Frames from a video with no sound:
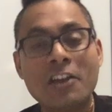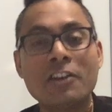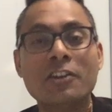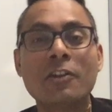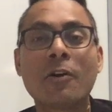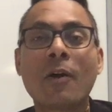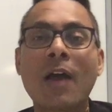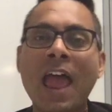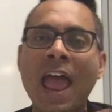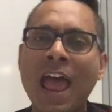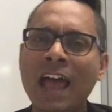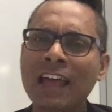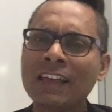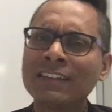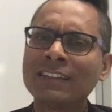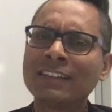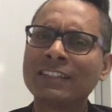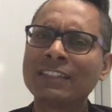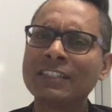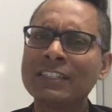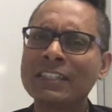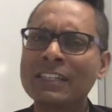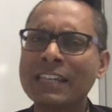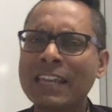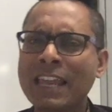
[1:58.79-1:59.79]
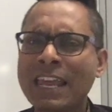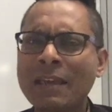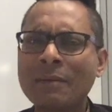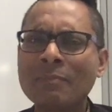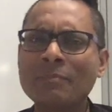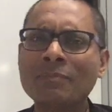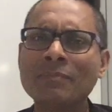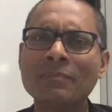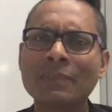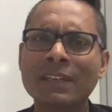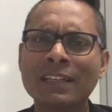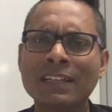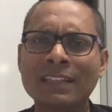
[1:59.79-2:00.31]
Now, as the
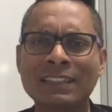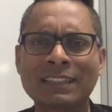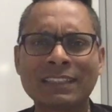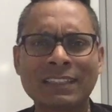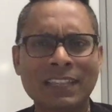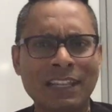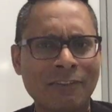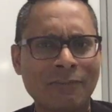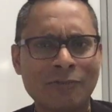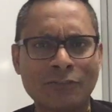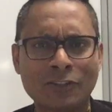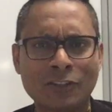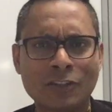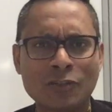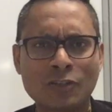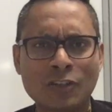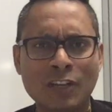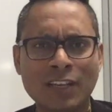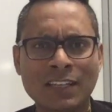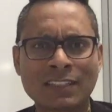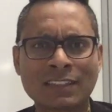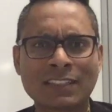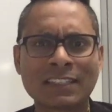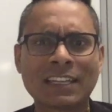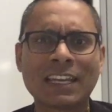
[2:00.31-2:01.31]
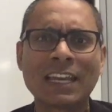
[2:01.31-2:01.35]
name itself suggests,